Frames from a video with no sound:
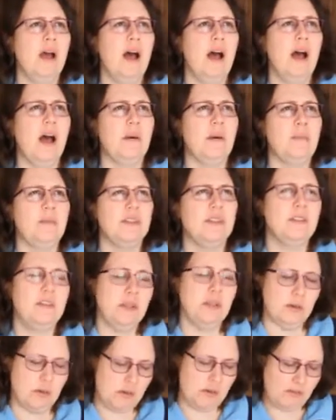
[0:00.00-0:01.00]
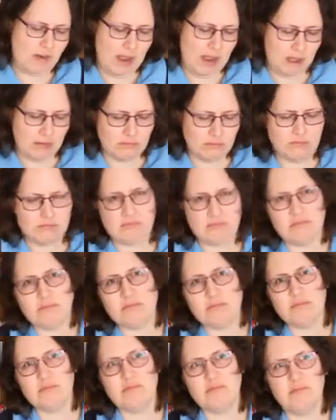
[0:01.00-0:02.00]
up until
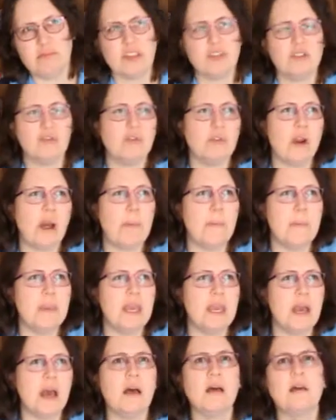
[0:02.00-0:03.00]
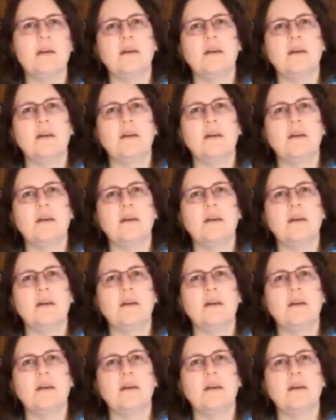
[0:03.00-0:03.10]
around the Crimea.